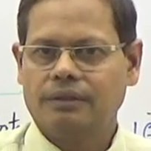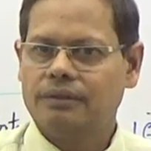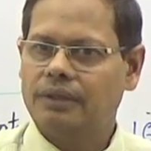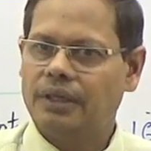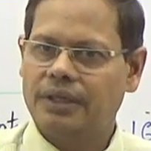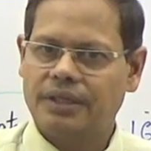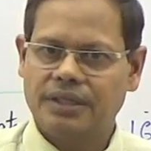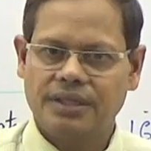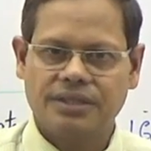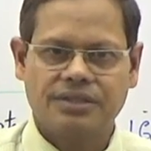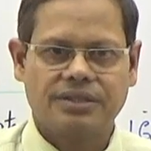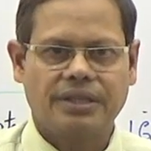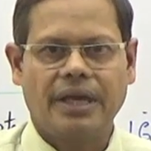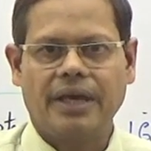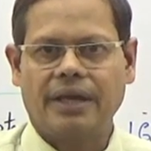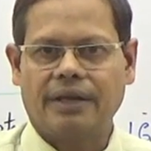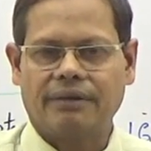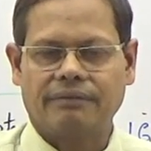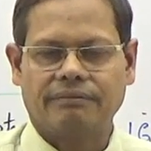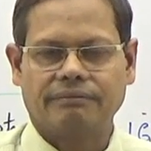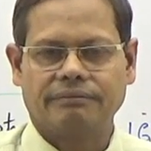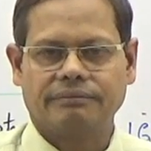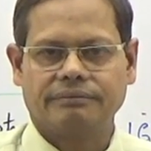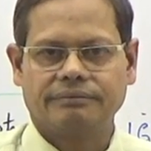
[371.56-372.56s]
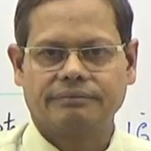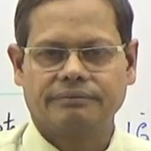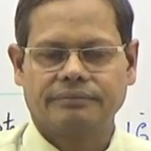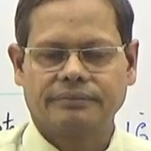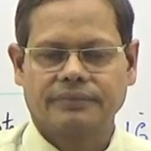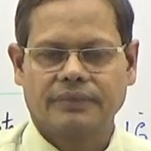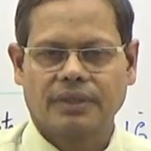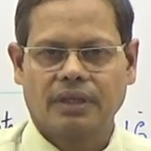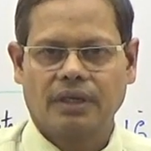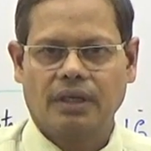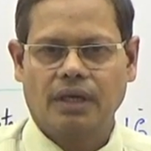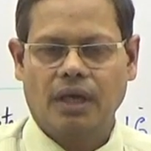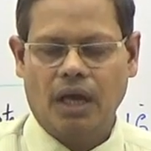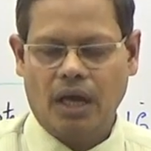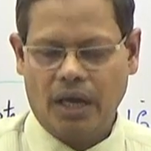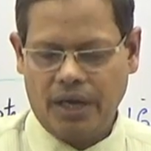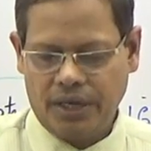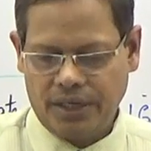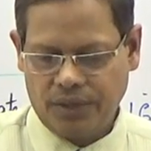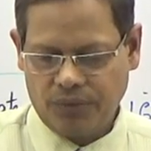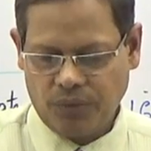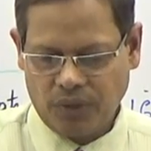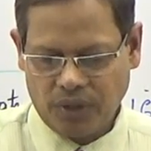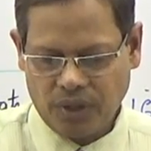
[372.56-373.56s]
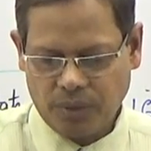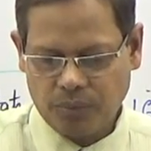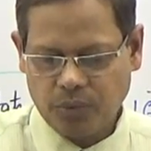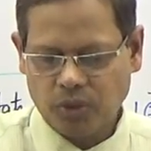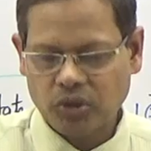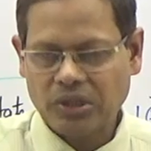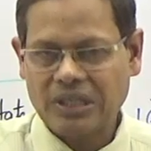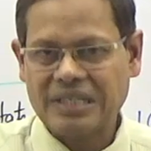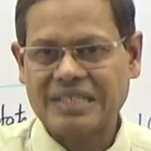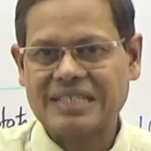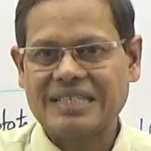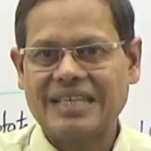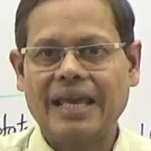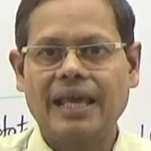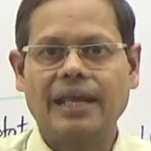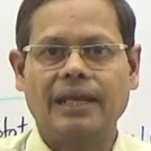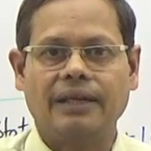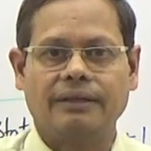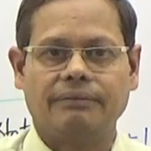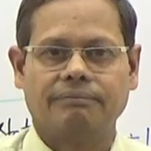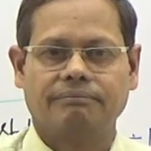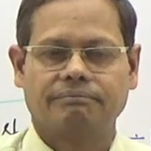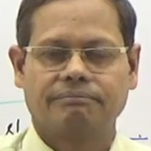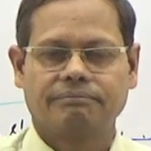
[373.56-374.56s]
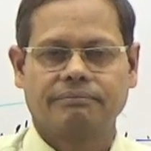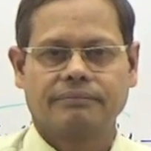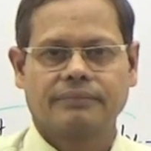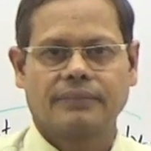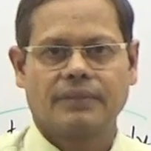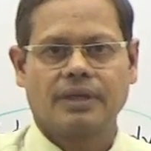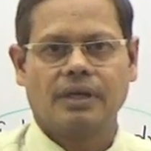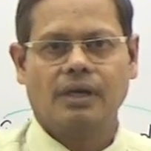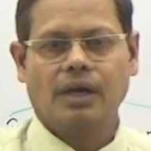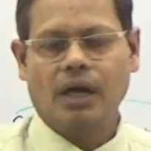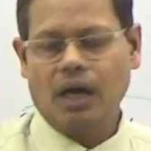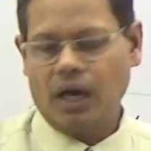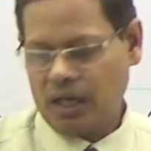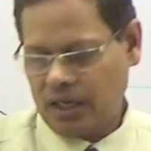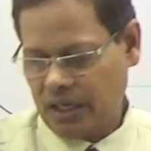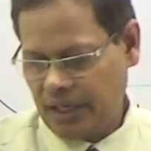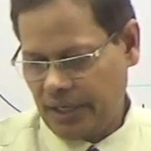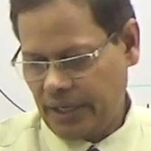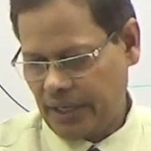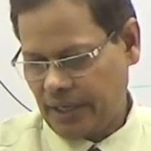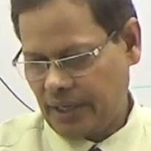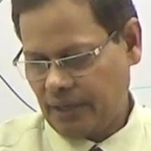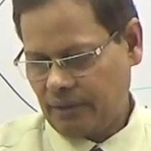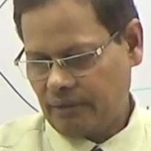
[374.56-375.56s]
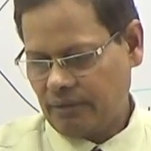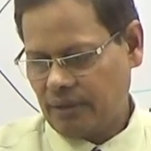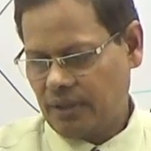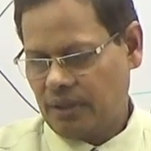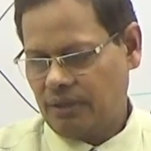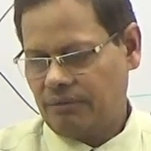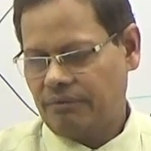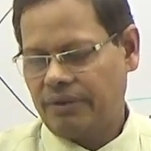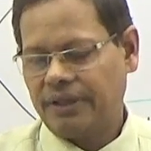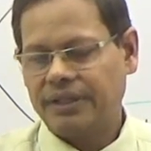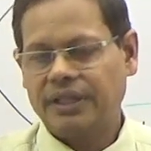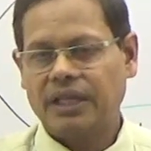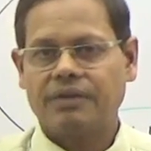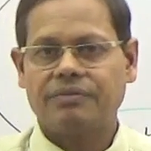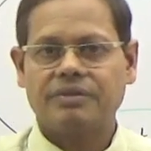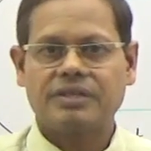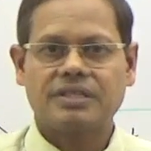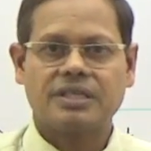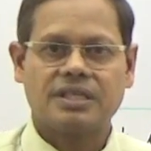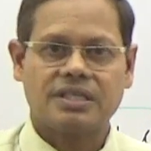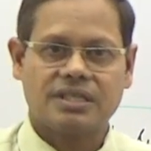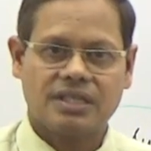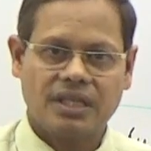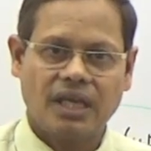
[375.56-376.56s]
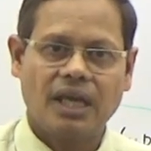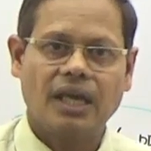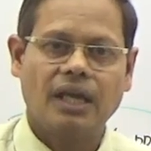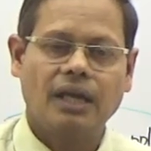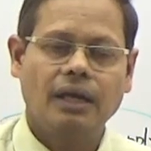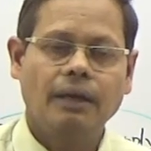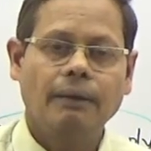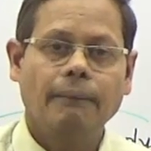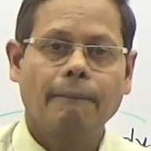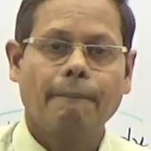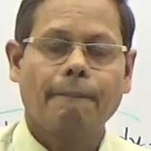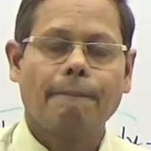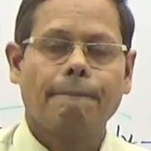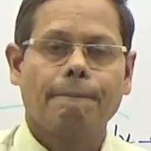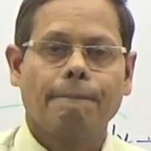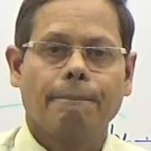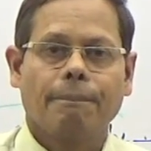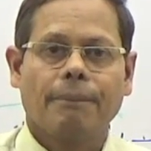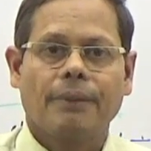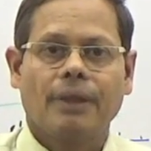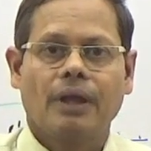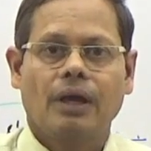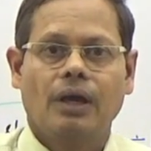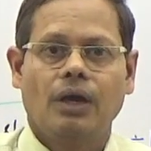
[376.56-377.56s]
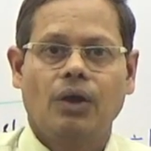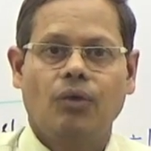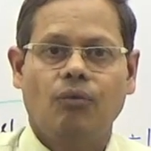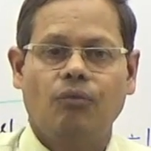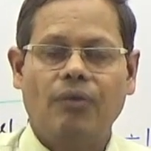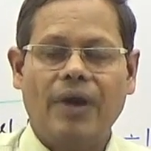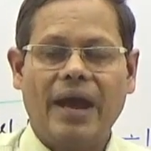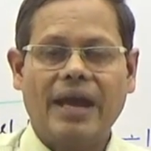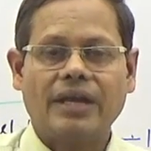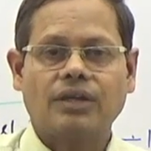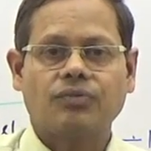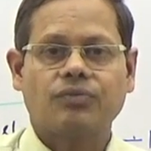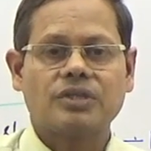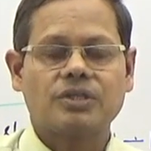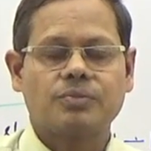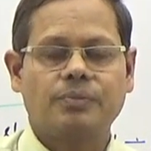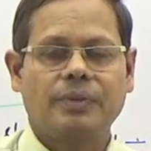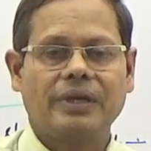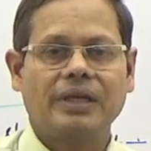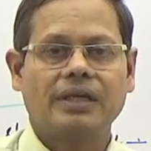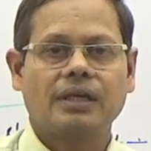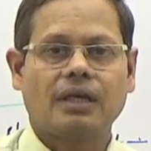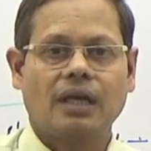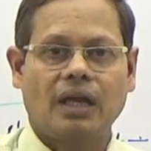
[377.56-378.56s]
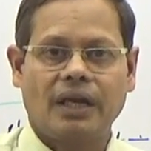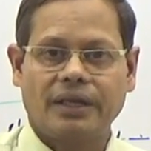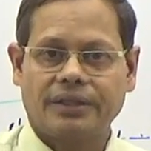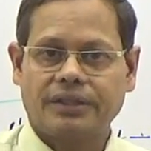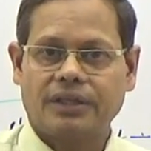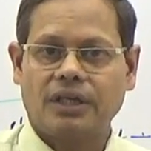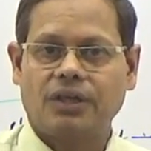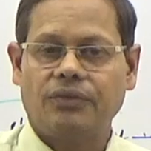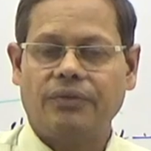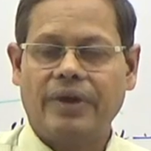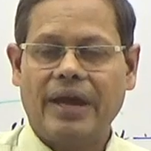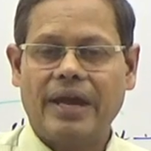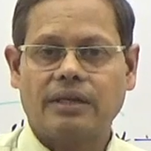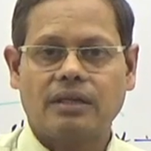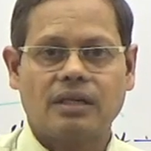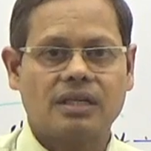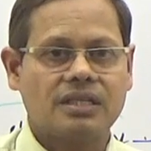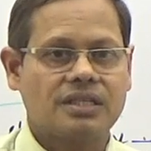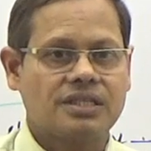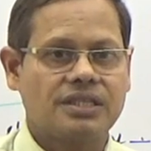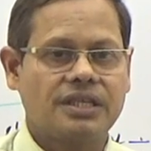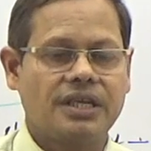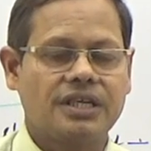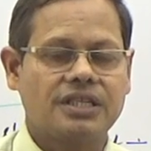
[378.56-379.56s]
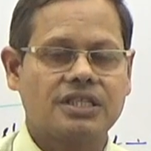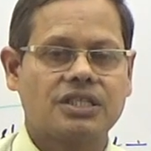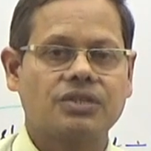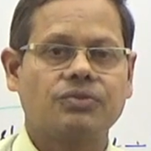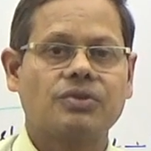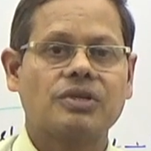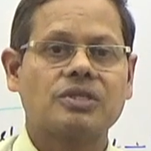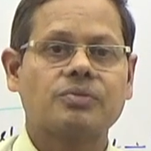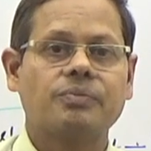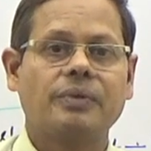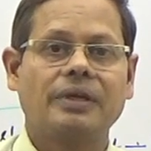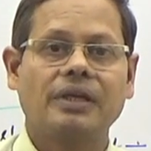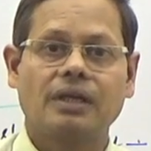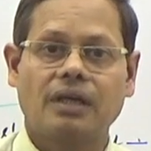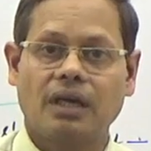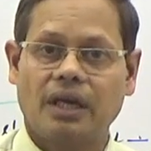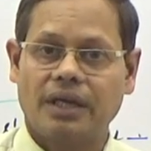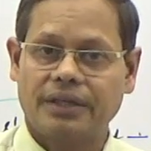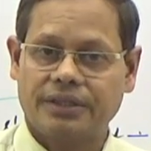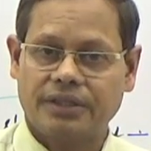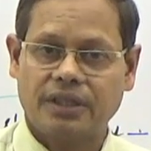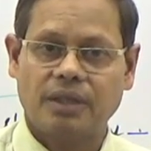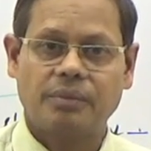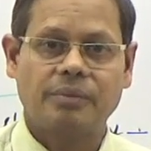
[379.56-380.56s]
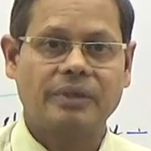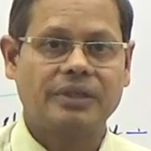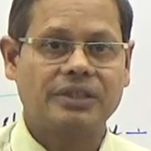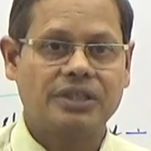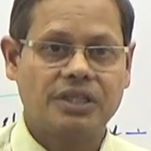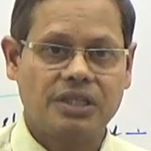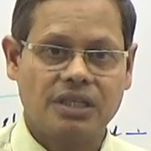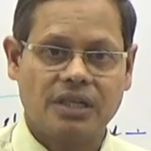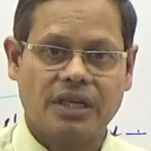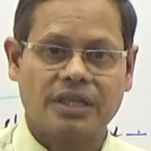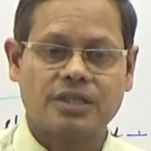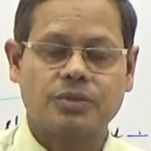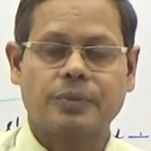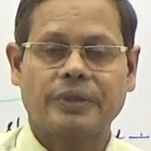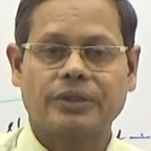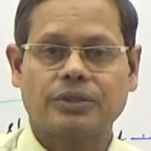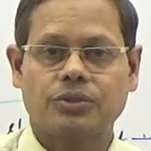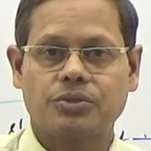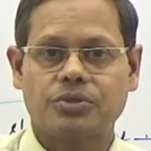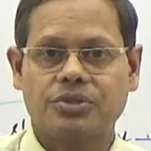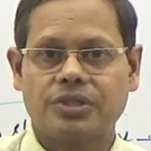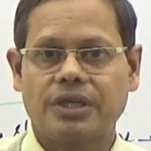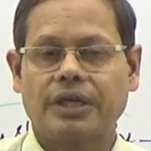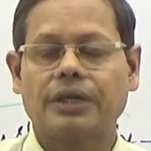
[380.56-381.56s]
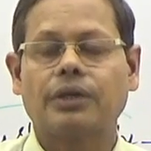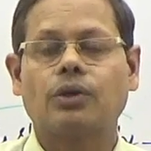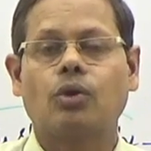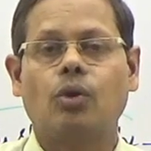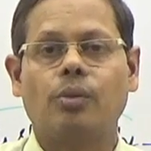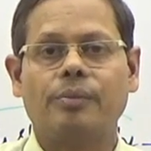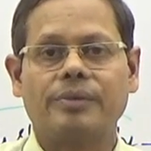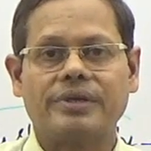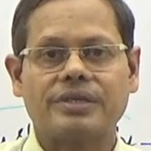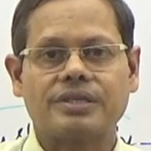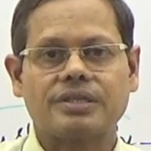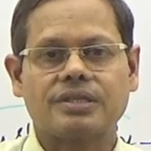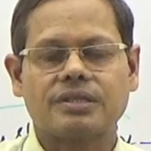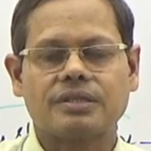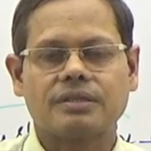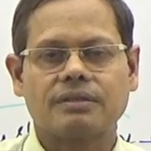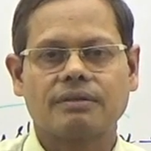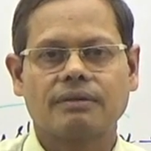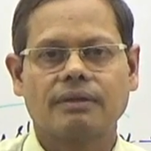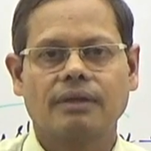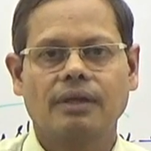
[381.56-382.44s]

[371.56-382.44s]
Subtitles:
That is there. And what about the sale? Earlier, when there was a sale, VAT was being collected, VAT or CST was being collected by the respective state governments.